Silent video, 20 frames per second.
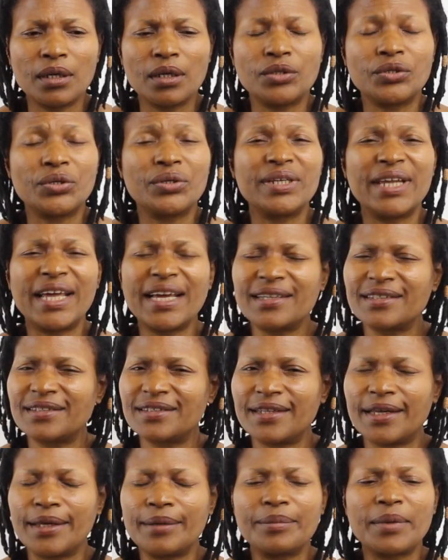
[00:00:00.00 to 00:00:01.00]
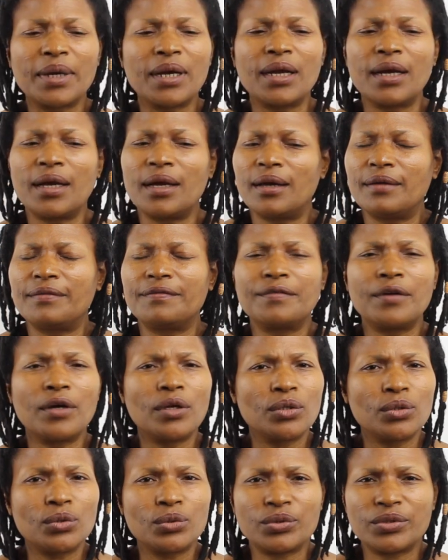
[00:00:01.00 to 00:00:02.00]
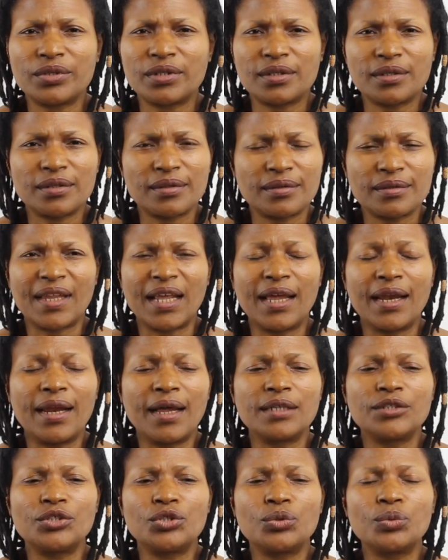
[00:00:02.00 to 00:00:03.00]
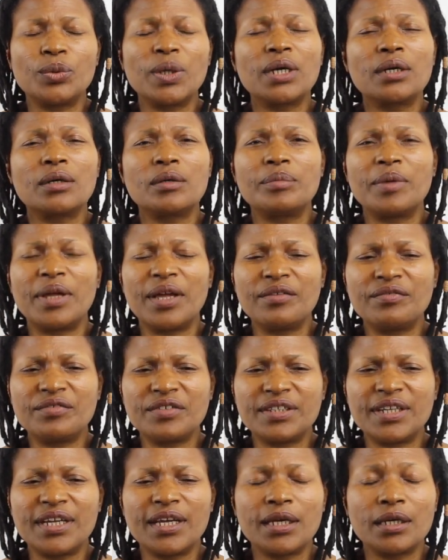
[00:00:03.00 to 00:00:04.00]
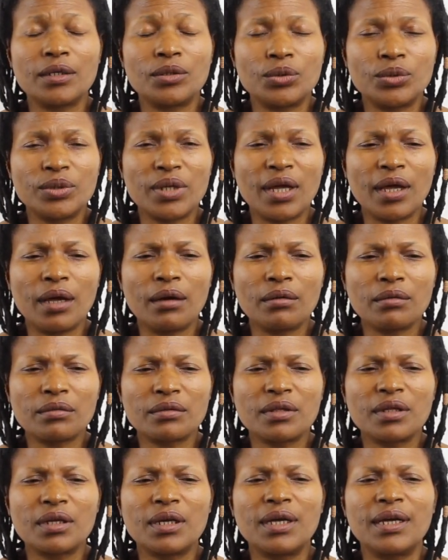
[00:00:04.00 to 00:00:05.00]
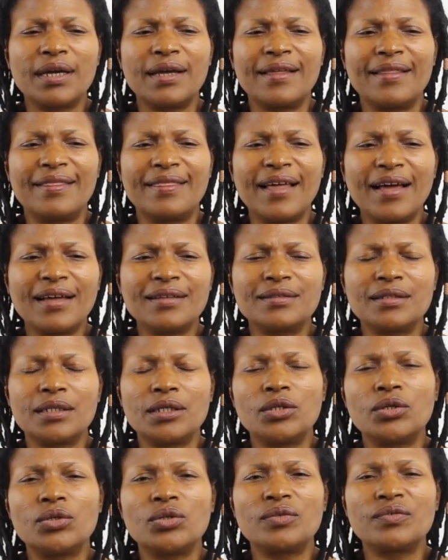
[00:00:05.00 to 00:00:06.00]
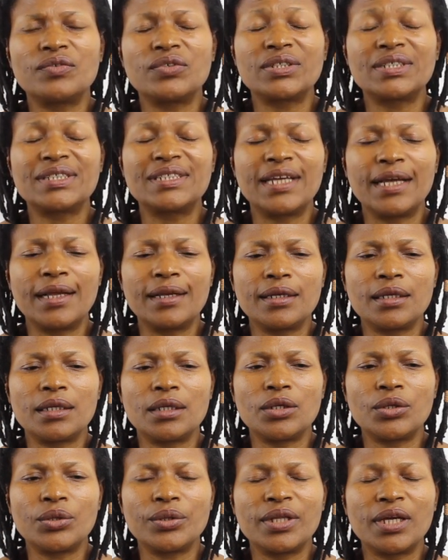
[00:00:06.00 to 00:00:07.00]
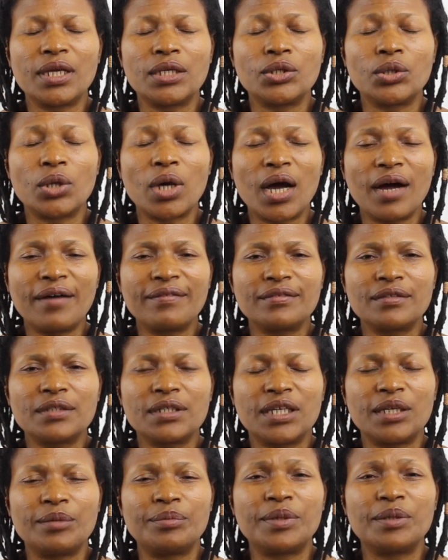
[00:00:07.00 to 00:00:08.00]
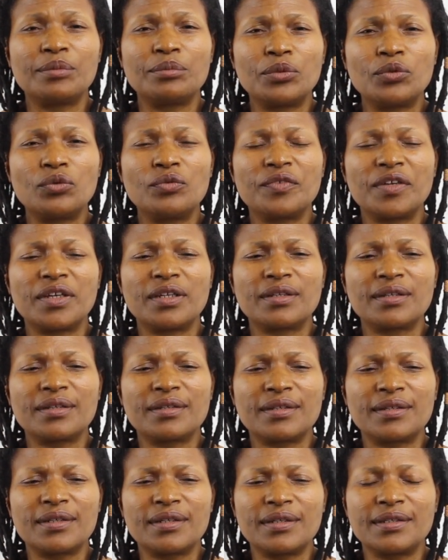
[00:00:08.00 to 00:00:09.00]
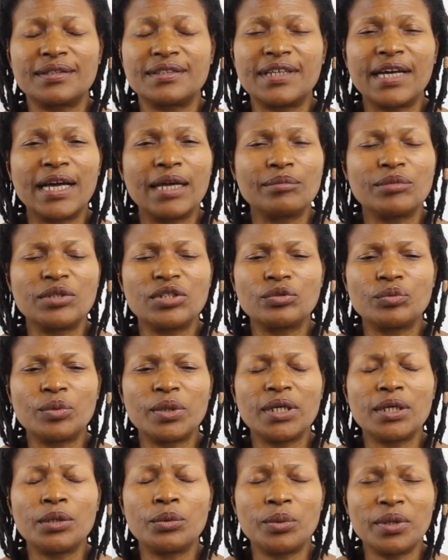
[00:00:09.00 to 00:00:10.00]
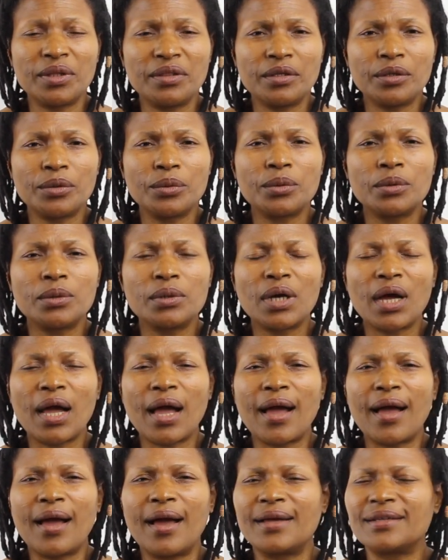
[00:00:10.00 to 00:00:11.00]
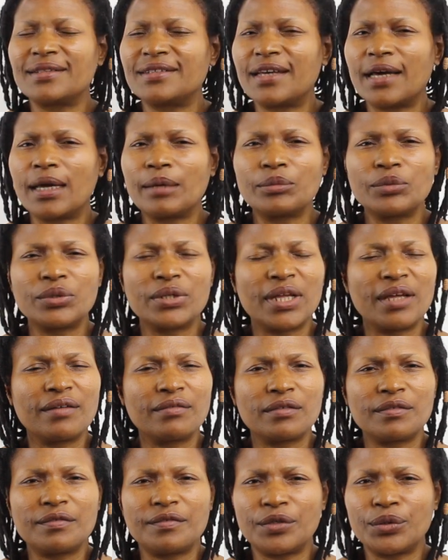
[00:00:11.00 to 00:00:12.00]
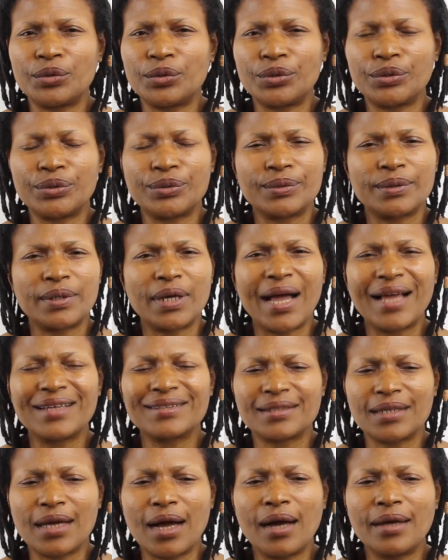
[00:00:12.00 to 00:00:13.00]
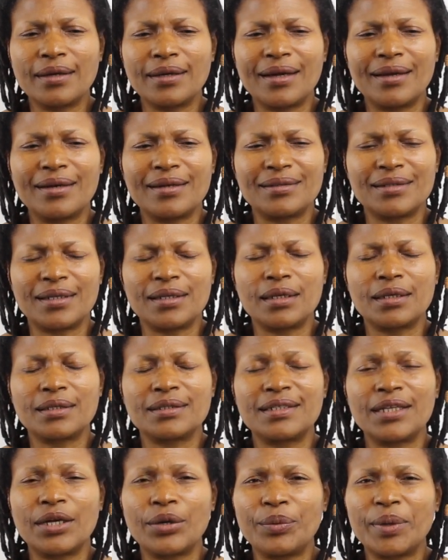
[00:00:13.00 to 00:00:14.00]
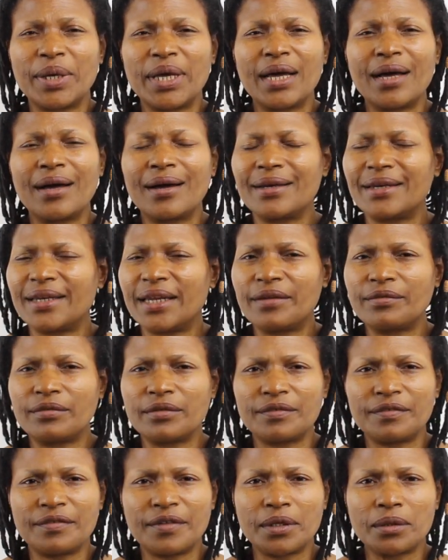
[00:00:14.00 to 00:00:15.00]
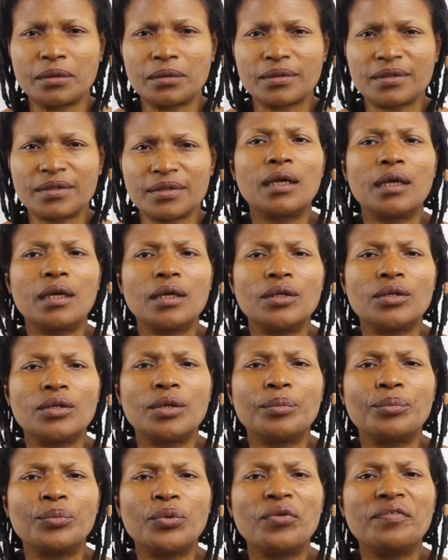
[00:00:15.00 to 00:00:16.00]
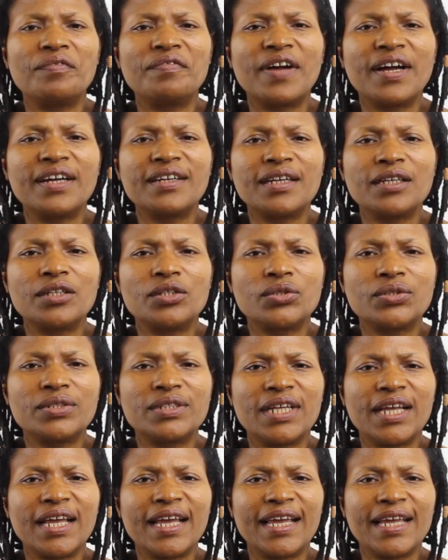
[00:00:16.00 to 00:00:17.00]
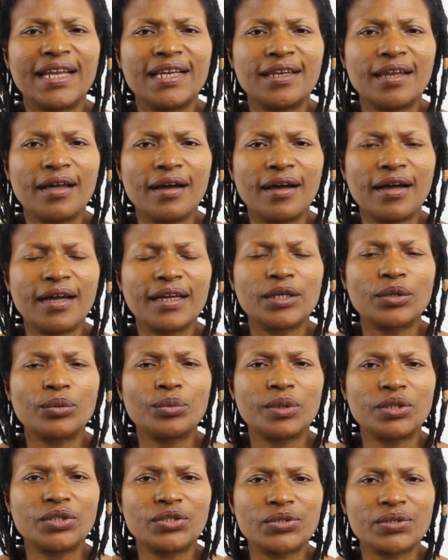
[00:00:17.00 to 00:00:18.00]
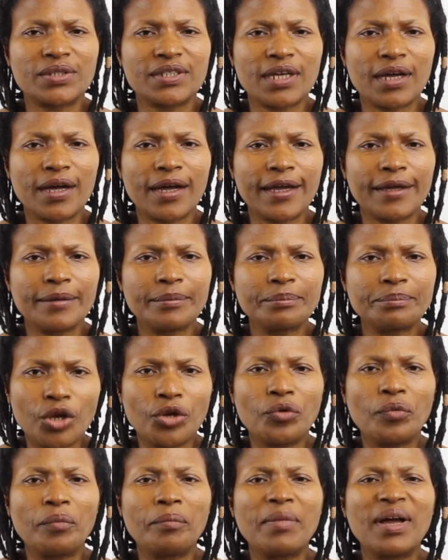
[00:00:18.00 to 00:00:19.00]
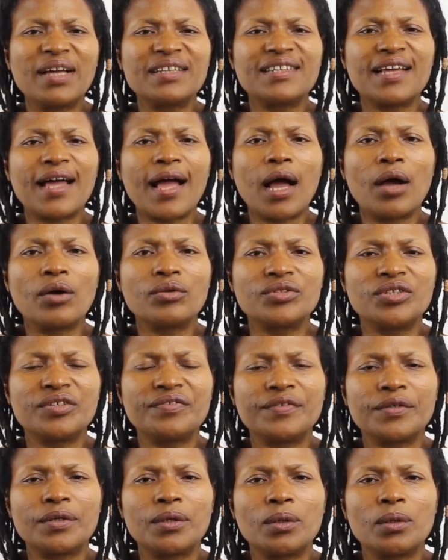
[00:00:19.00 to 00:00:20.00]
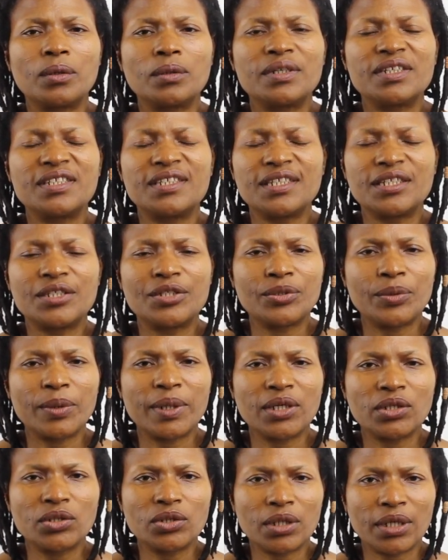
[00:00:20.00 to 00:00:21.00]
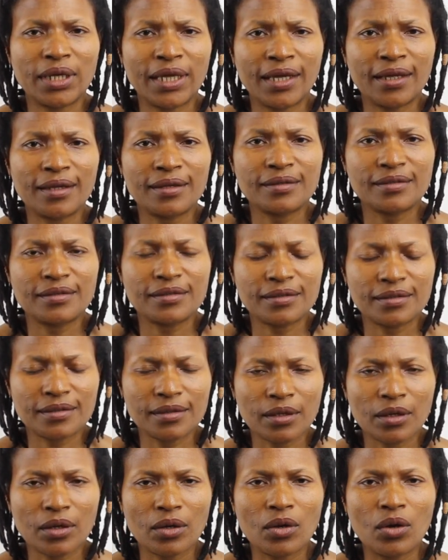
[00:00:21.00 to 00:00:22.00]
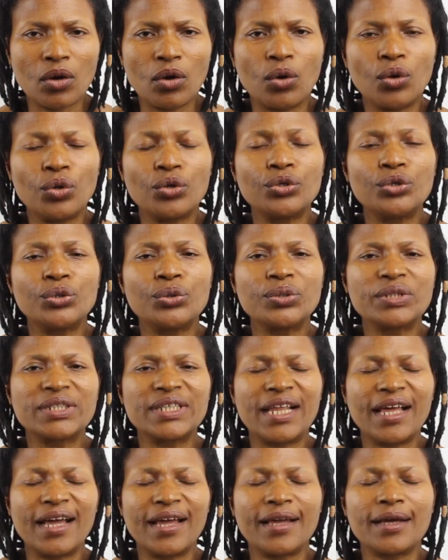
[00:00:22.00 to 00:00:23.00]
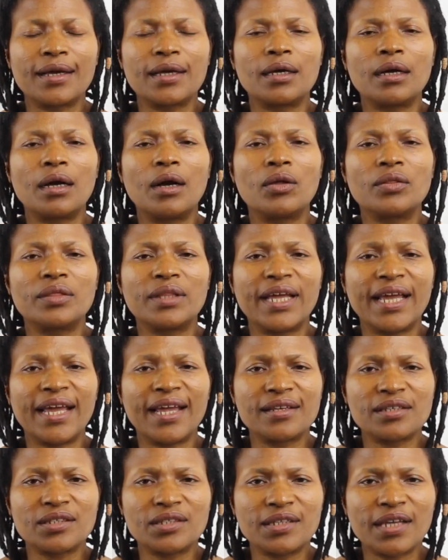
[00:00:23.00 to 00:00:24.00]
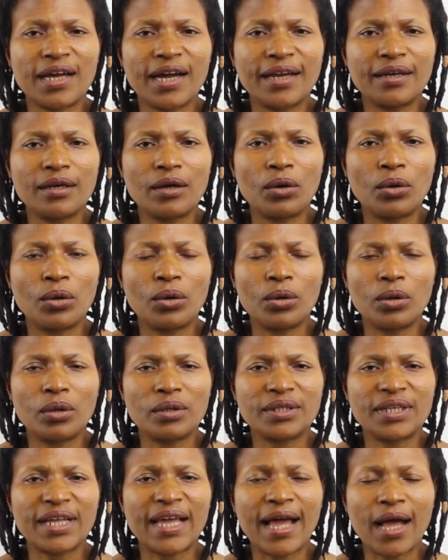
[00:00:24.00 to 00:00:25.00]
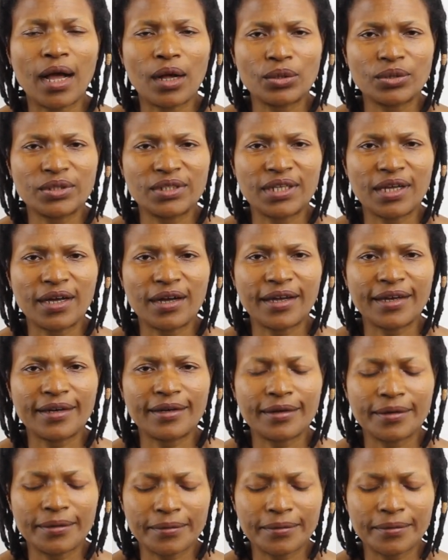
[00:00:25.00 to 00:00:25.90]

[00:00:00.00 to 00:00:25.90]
your next step follows. And as you wake up every day in good health, that's the universe telling you that you have to keep it moving. Time is with you, and time will never fail you. As God that is in us that we are never fails. Provided you stay in line with your time, no matter how difficult the situation is or looks like on the inside or on the outside,